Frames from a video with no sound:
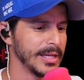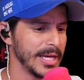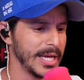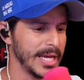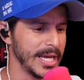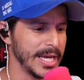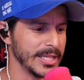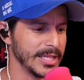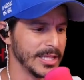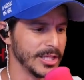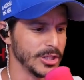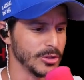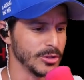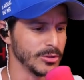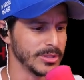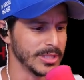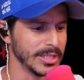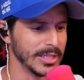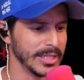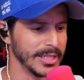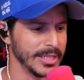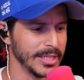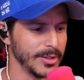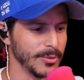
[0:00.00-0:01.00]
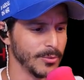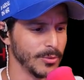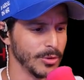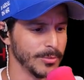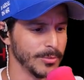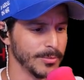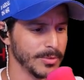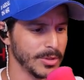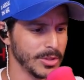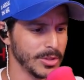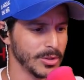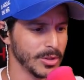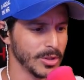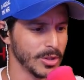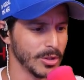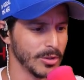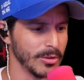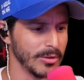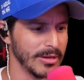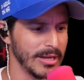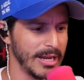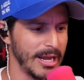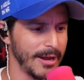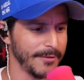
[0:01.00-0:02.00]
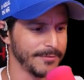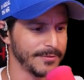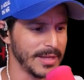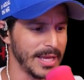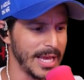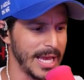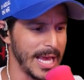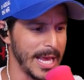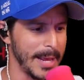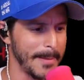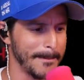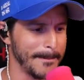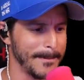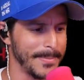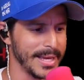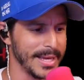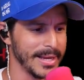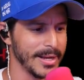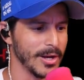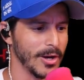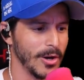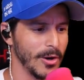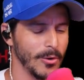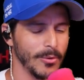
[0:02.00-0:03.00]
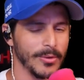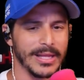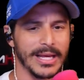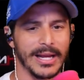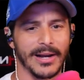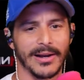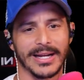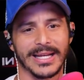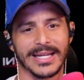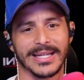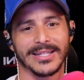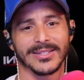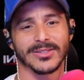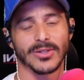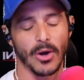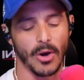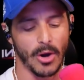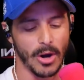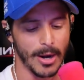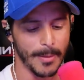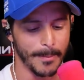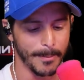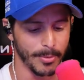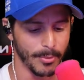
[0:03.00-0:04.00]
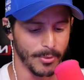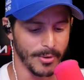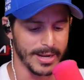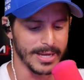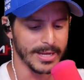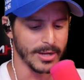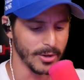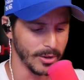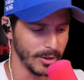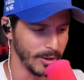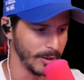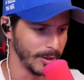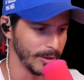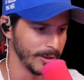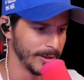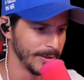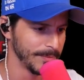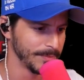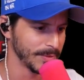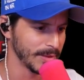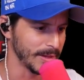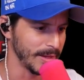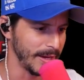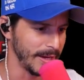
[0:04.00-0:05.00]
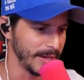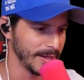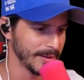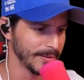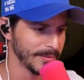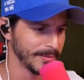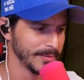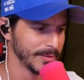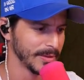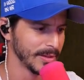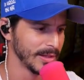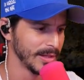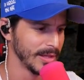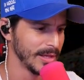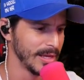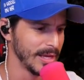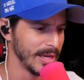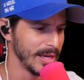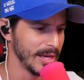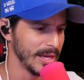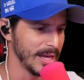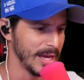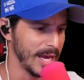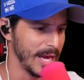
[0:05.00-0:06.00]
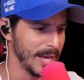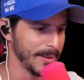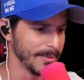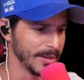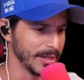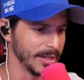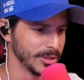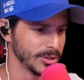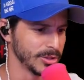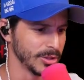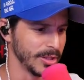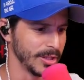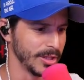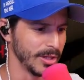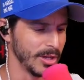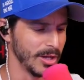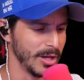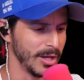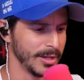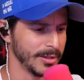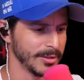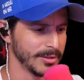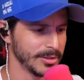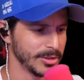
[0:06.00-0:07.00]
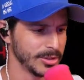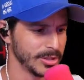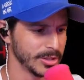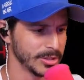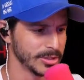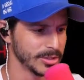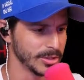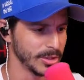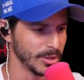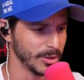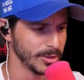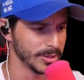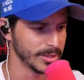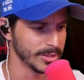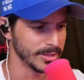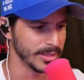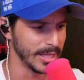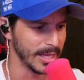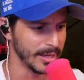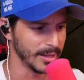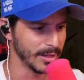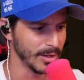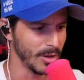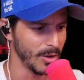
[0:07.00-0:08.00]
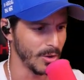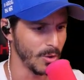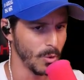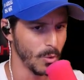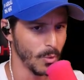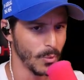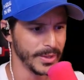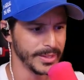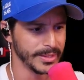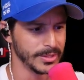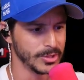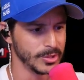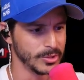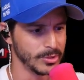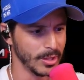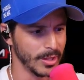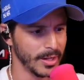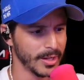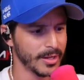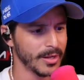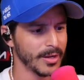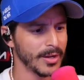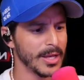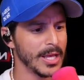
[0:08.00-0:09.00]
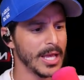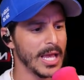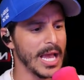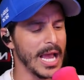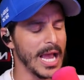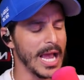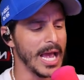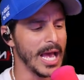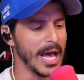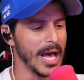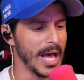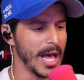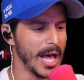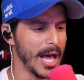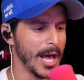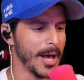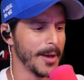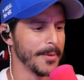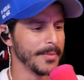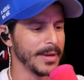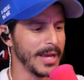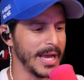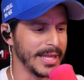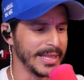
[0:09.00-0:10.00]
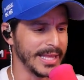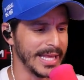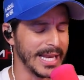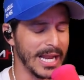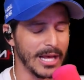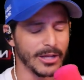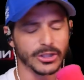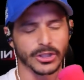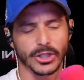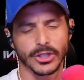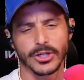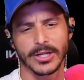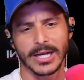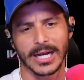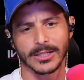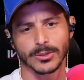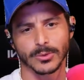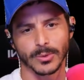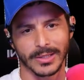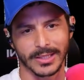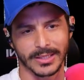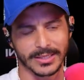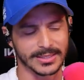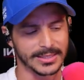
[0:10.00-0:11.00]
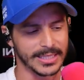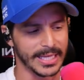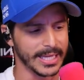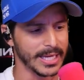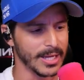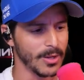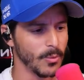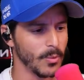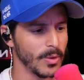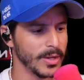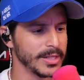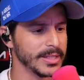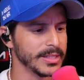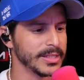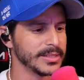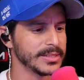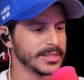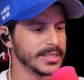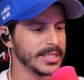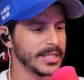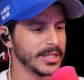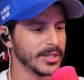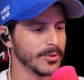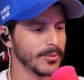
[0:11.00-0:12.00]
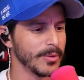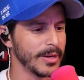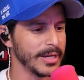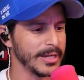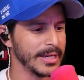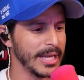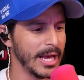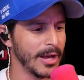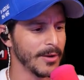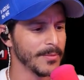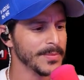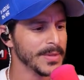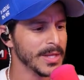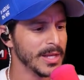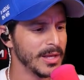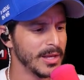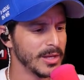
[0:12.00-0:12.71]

In the utility room, you'll go left, and bingo, there is our breaker, okay? I'm going to turn it on just so it's not always dark. And then I'll show you guys where the second one is here right now.